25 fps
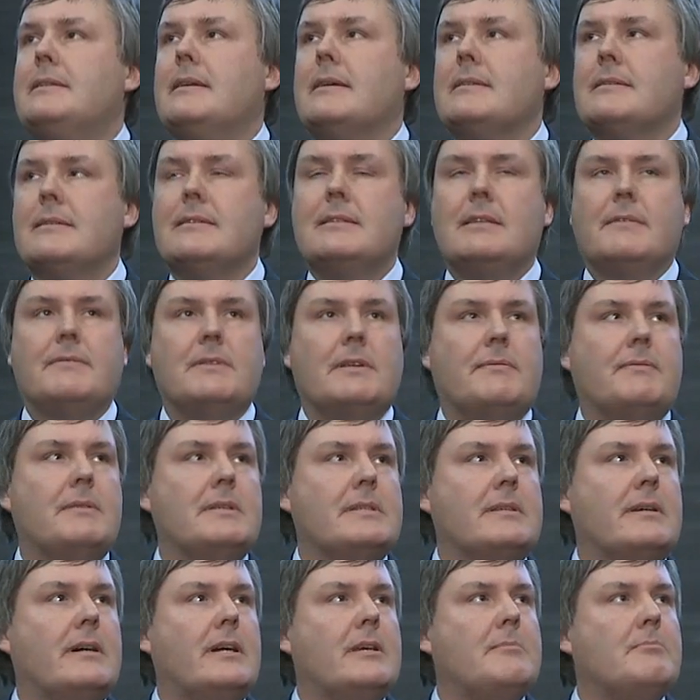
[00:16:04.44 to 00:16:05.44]
dozens of
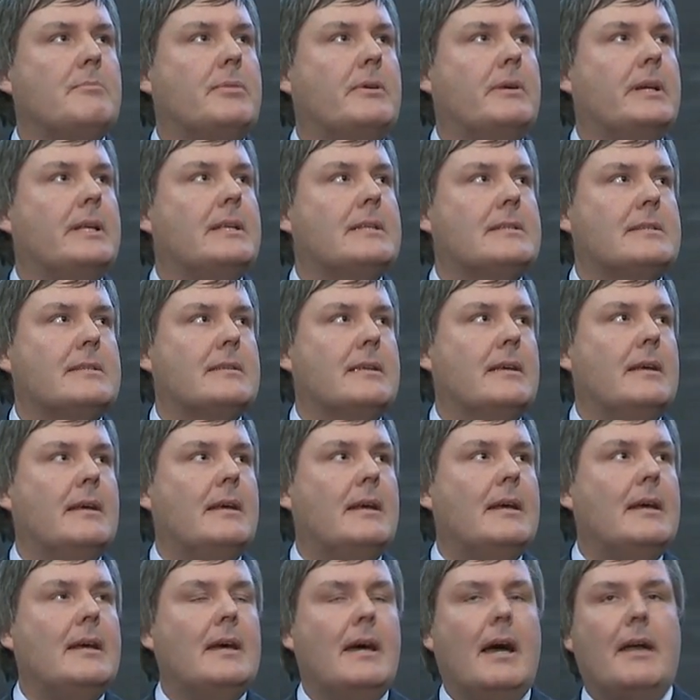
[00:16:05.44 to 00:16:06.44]
different time points
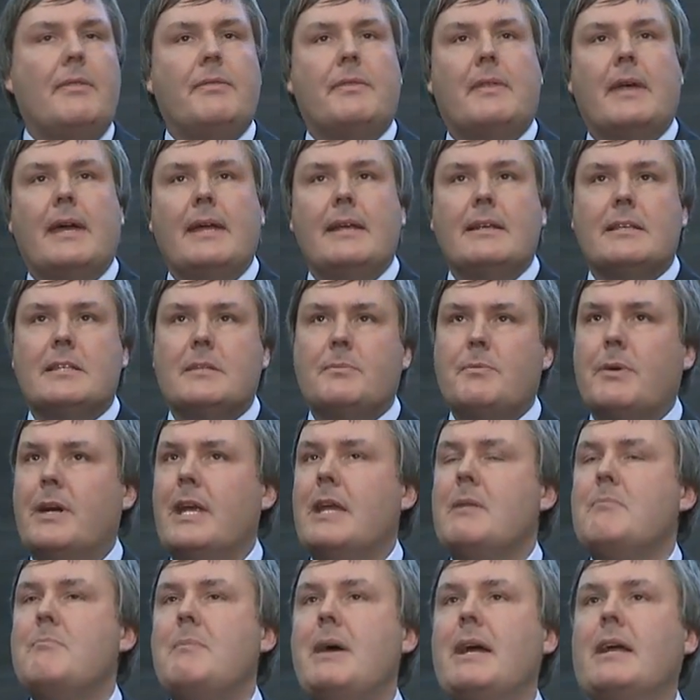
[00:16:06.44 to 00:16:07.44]
and they
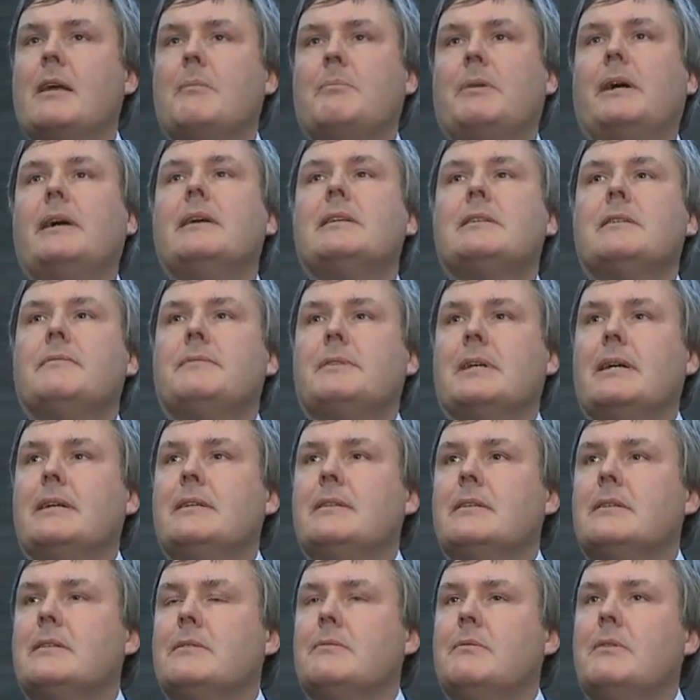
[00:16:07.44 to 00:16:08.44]
spray megabytes of
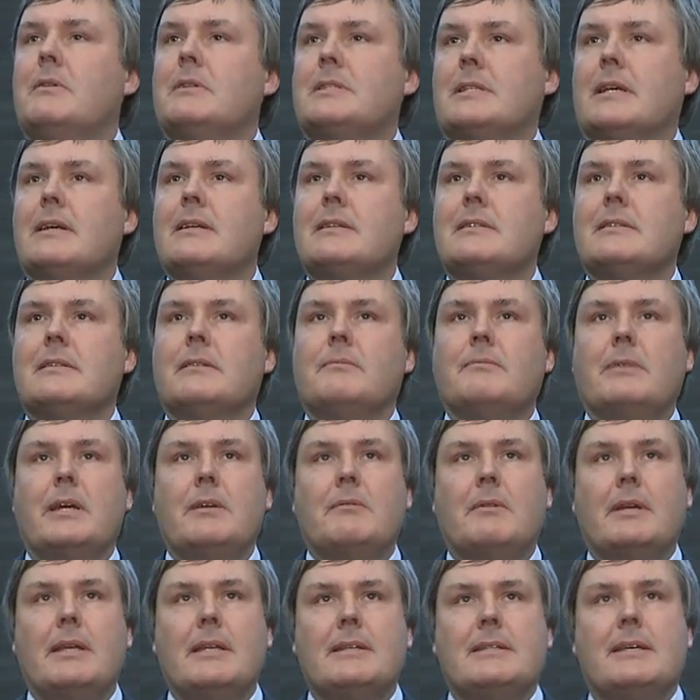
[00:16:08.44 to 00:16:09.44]
data towards us, and we
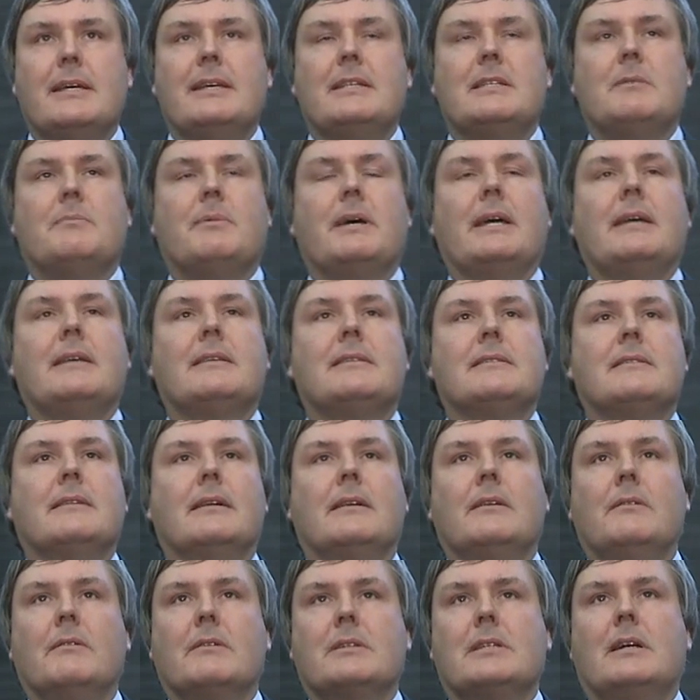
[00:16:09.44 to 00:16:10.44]
run a database
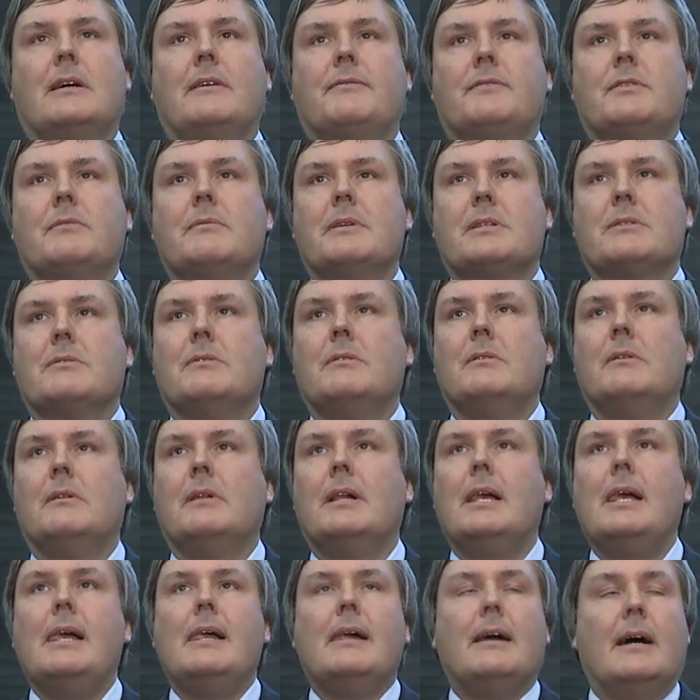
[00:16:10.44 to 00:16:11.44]
that looks after it
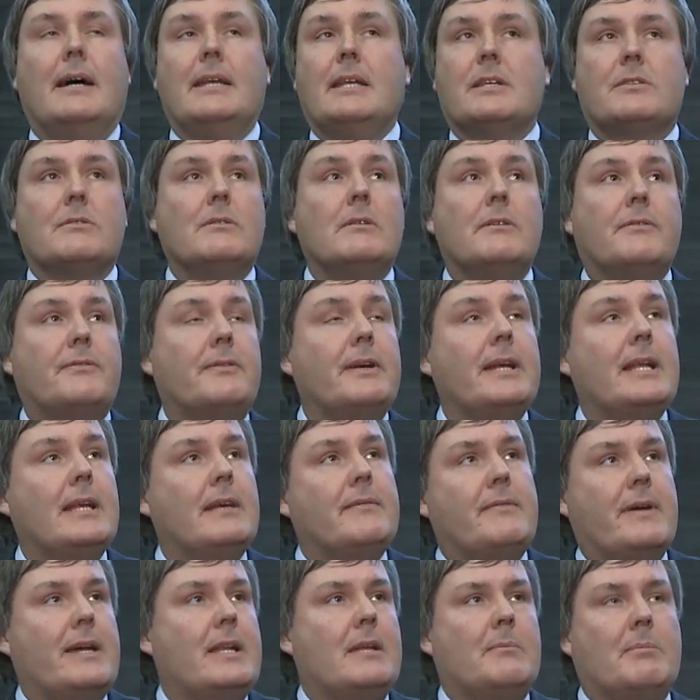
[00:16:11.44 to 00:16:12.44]
all, and it's all freely
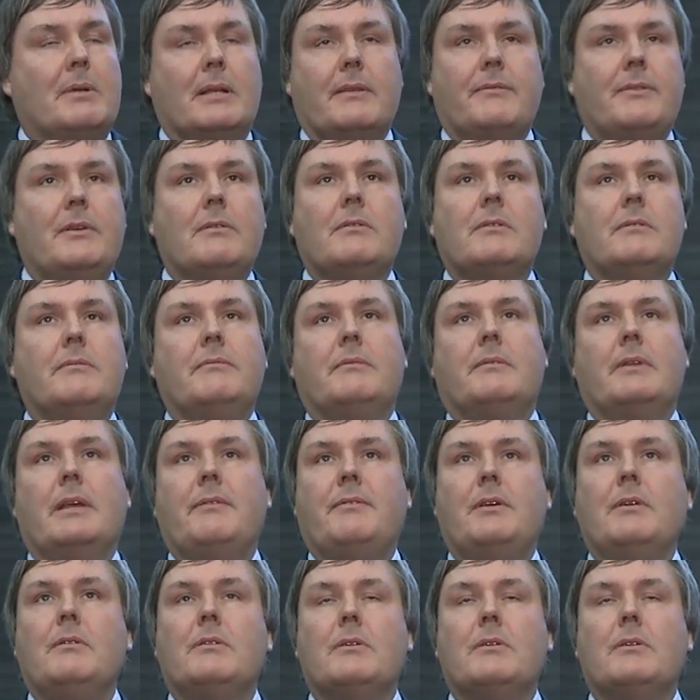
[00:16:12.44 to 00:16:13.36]
available. If you, if you